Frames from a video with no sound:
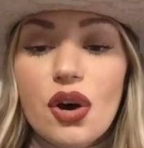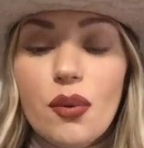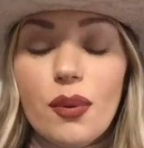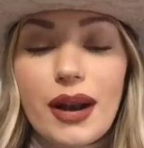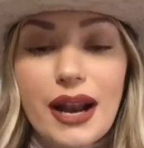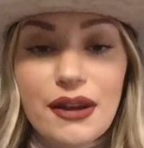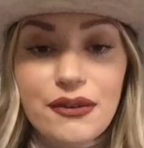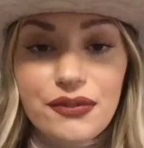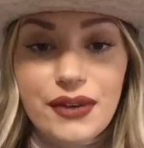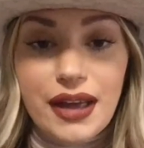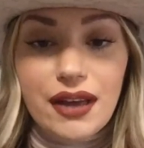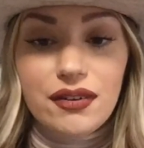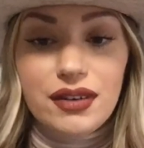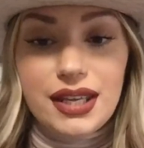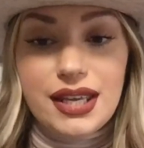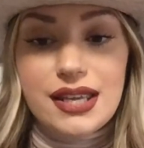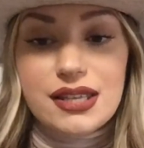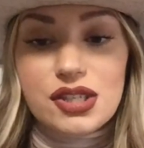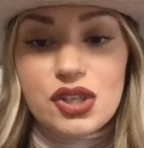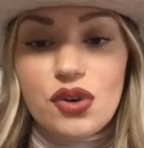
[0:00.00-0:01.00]
So, what
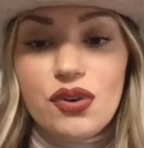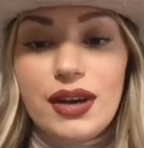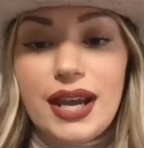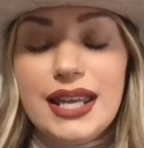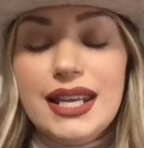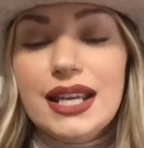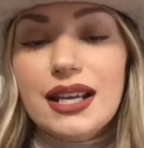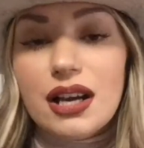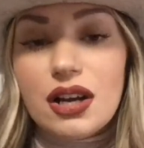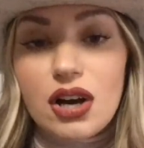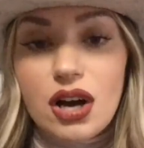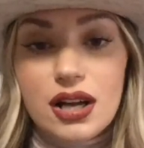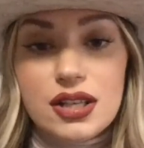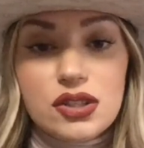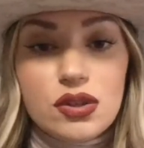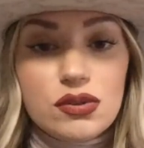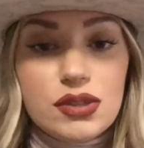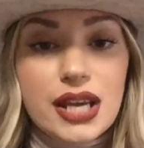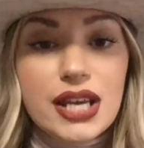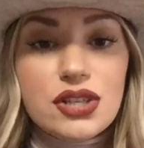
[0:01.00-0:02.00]
I found is
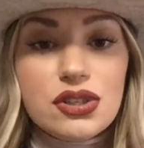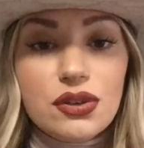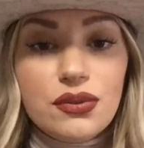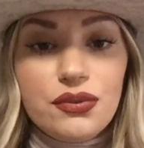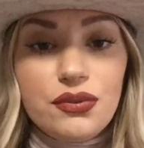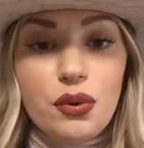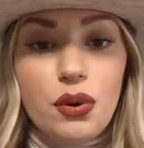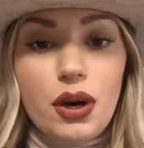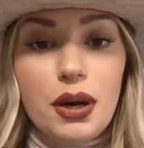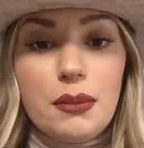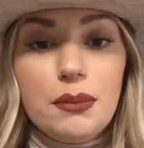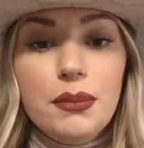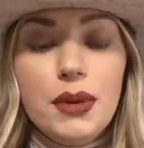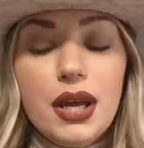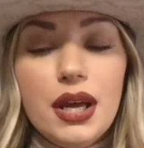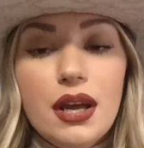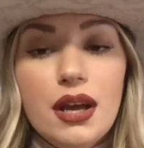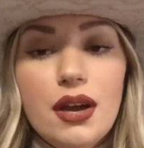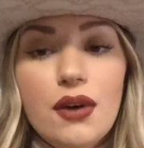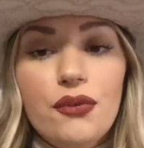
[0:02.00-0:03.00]
creating a consultation
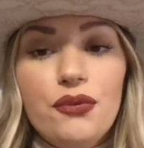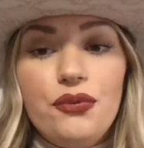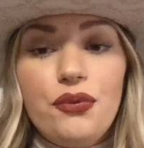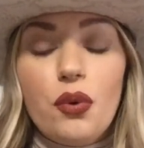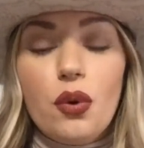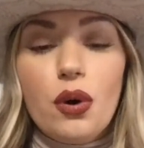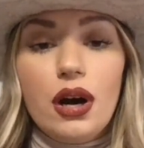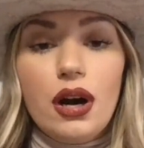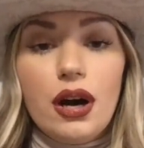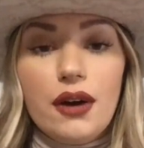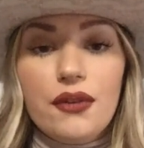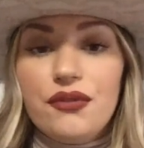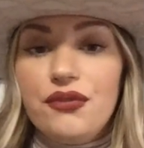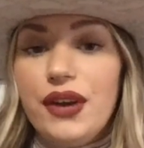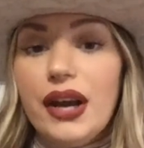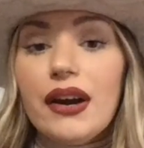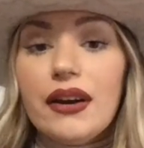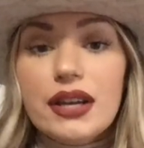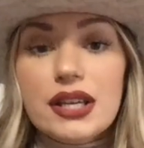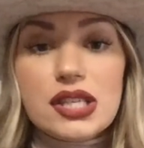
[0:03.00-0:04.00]
form
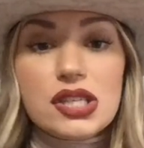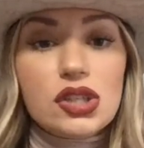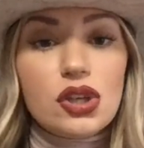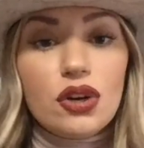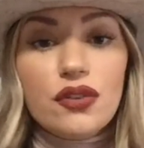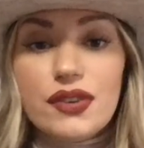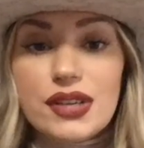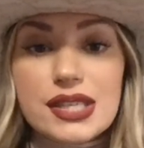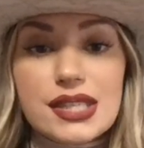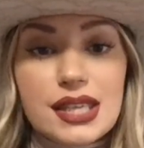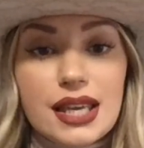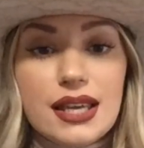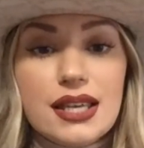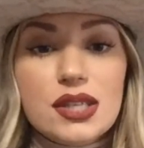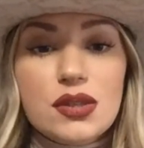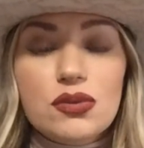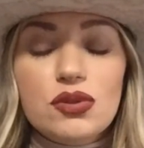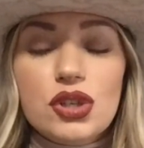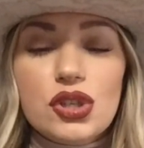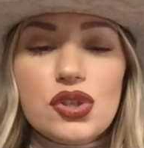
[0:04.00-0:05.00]
for various
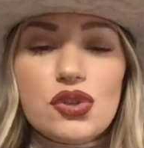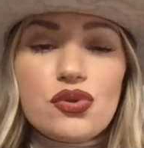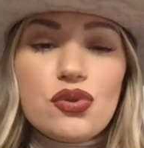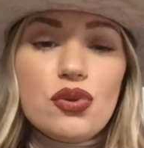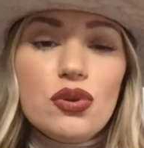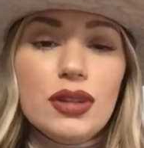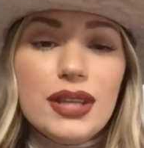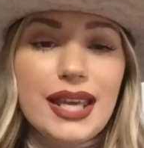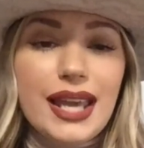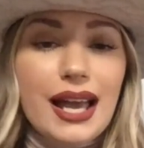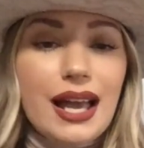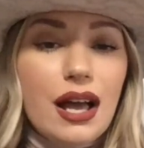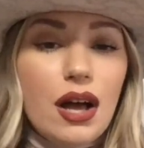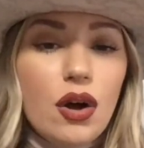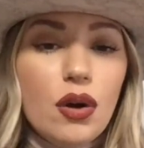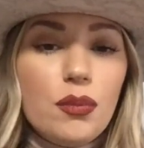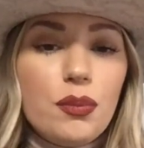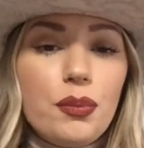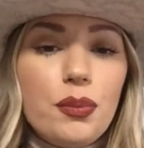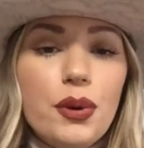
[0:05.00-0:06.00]
services just
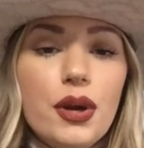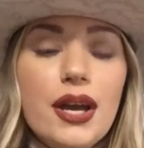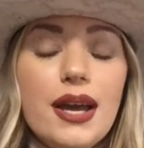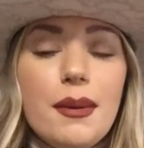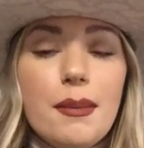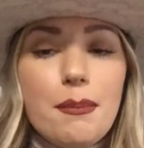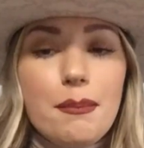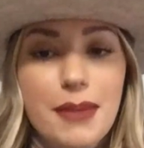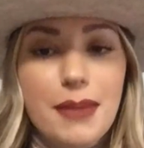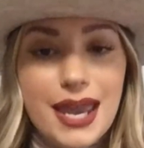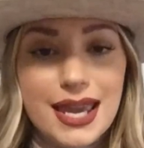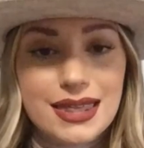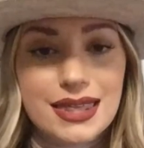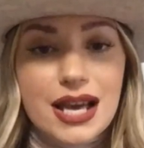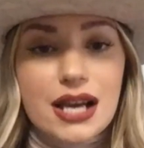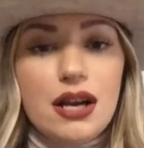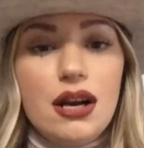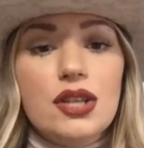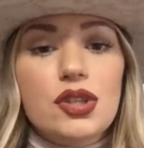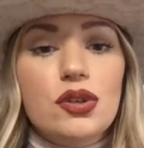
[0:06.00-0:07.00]
truly help
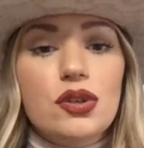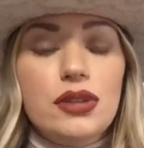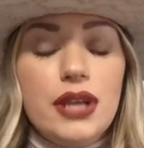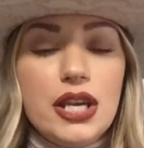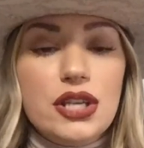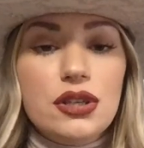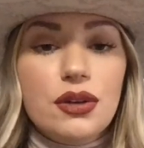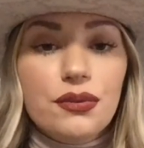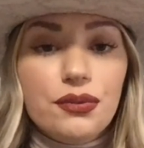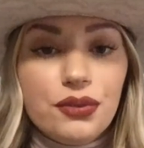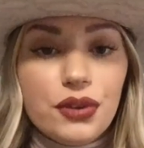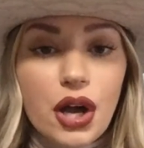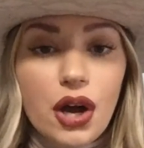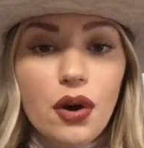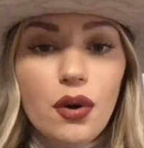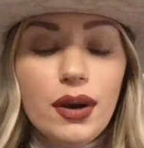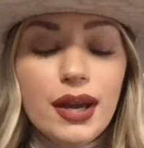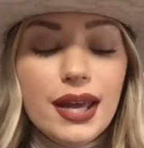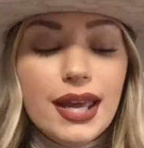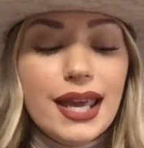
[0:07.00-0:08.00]
make that
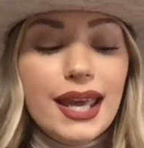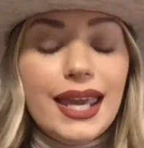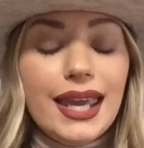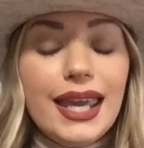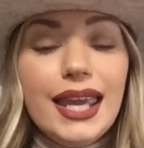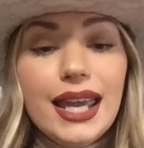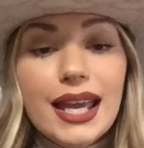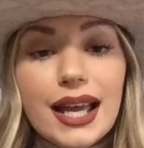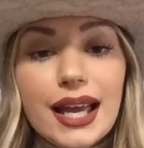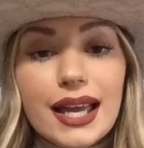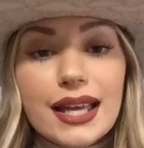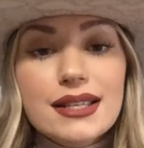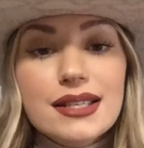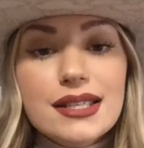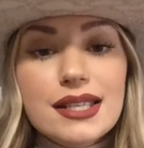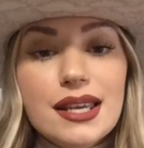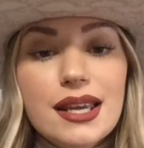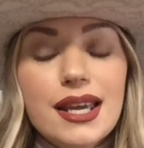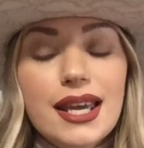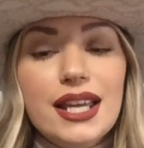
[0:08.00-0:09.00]
consultation flow
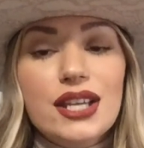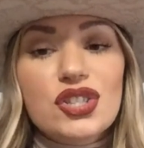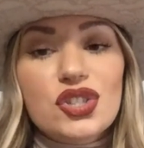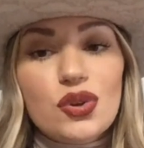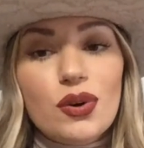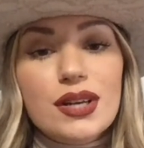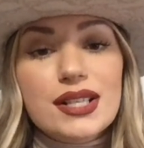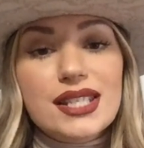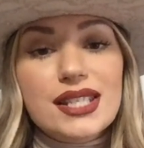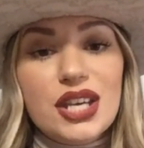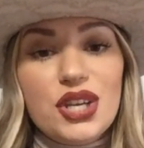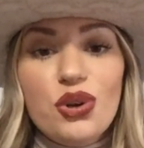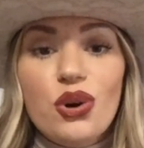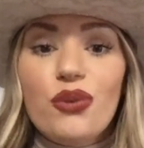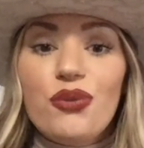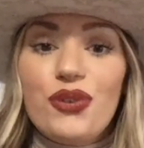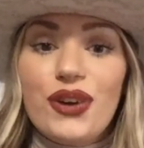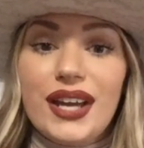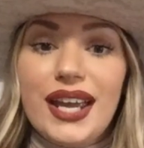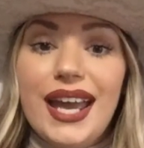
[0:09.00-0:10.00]
and ensures that
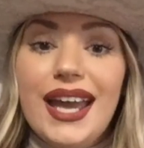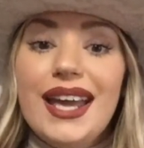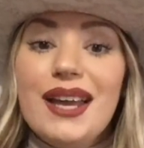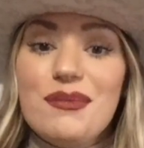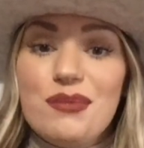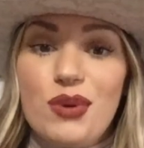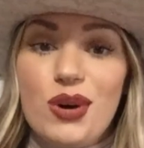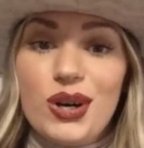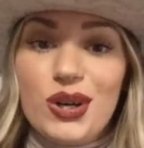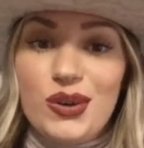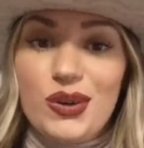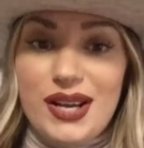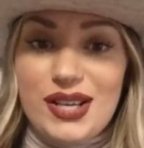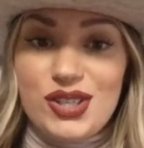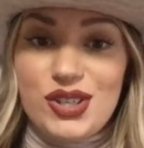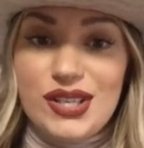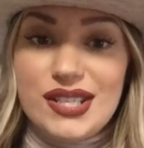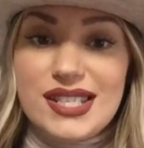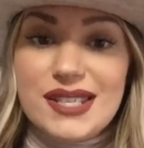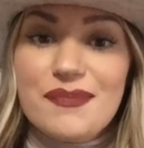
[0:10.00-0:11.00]
you don't forget important
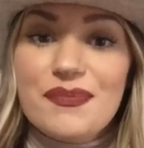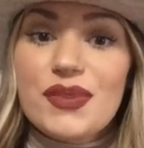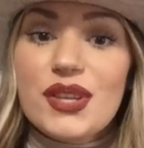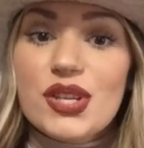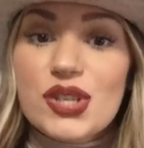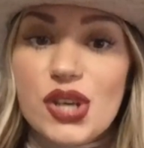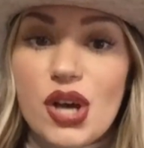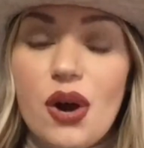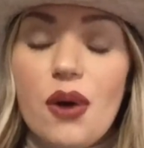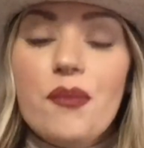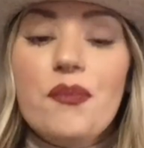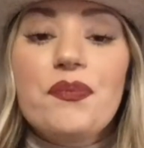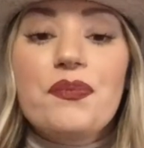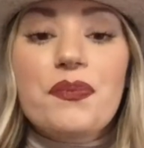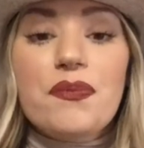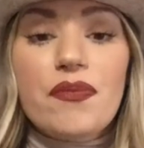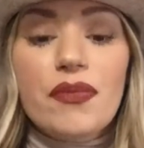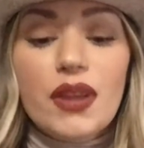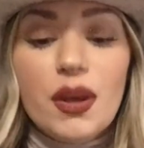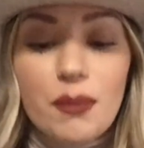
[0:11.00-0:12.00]
questions. So,
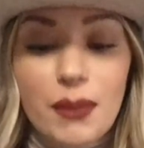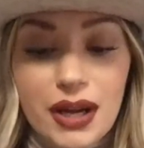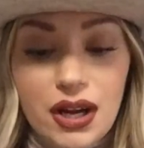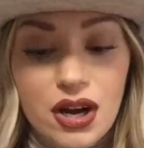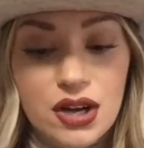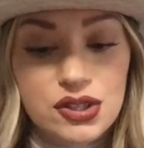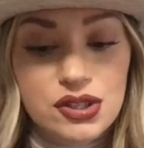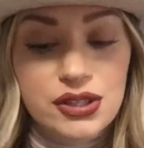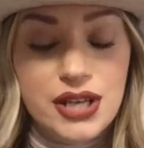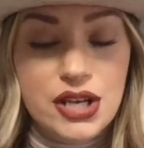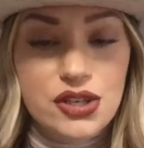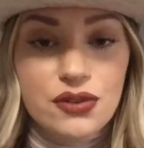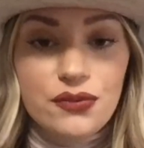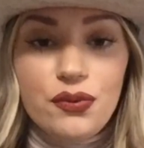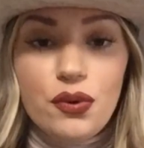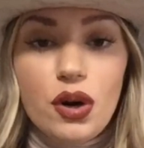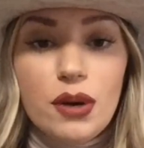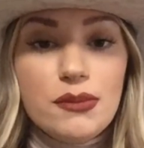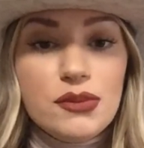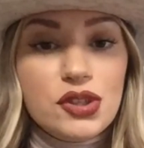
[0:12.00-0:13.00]
my consultation
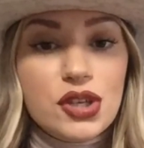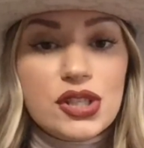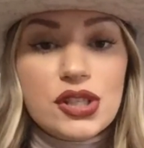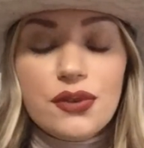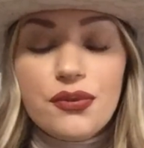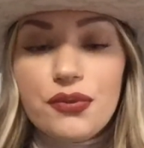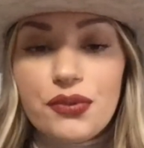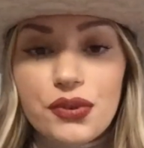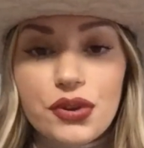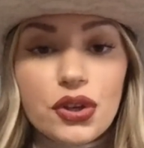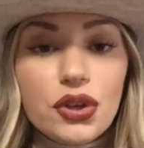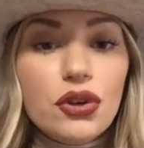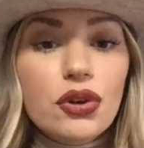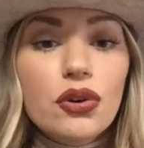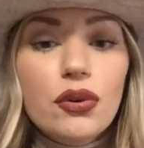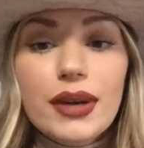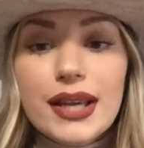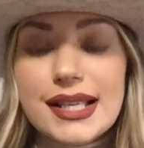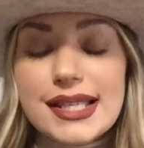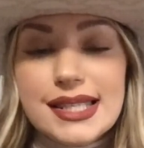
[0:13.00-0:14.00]
forms, just a
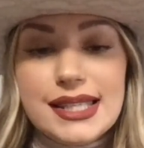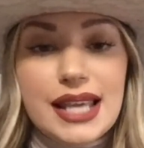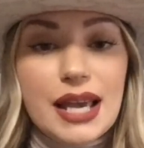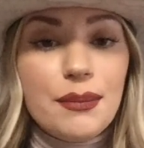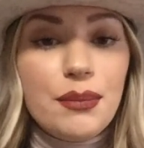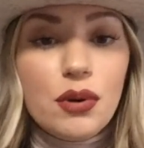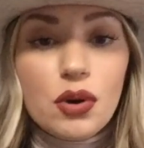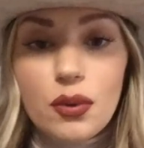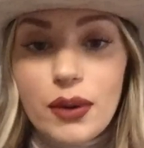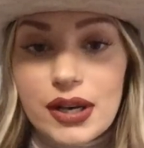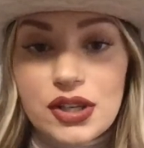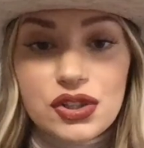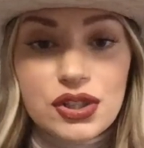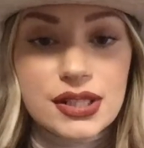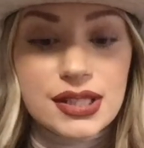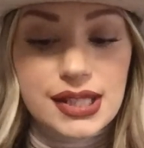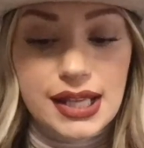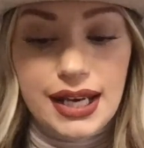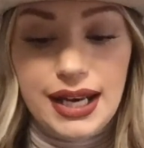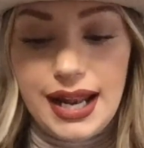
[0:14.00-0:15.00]
few example
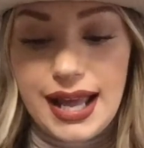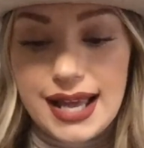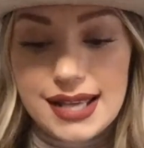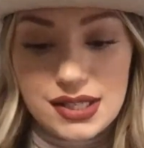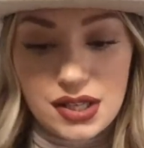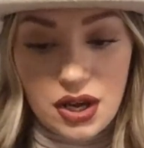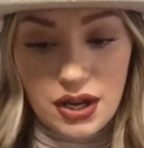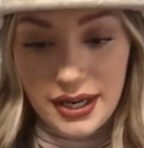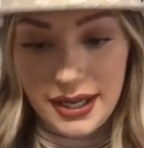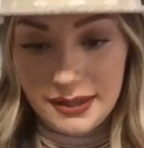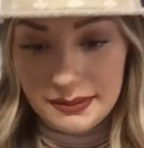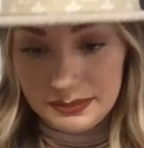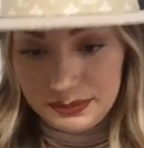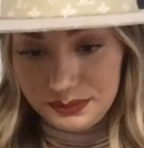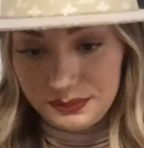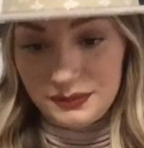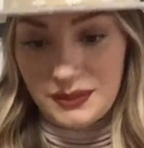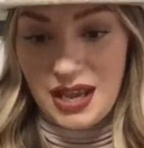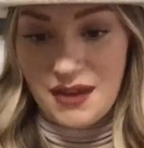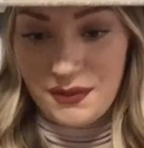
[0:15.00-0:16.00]
questions that it has on it.
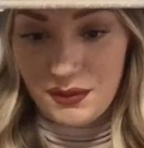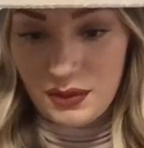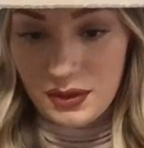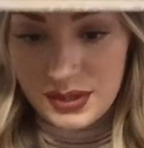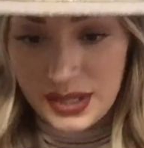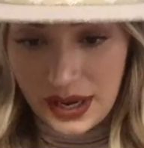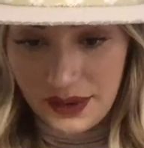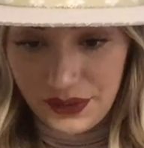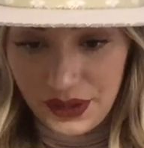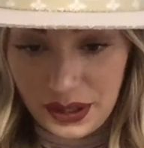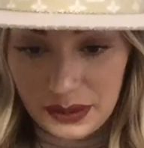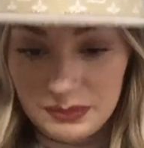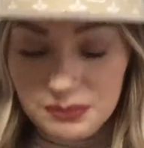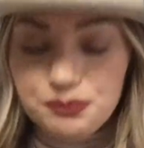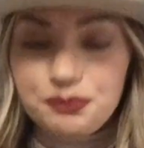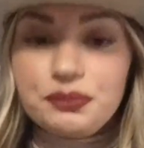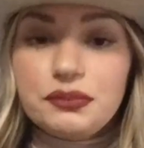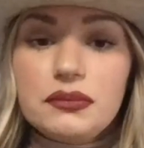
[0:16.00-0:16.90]
I have it wrote down here.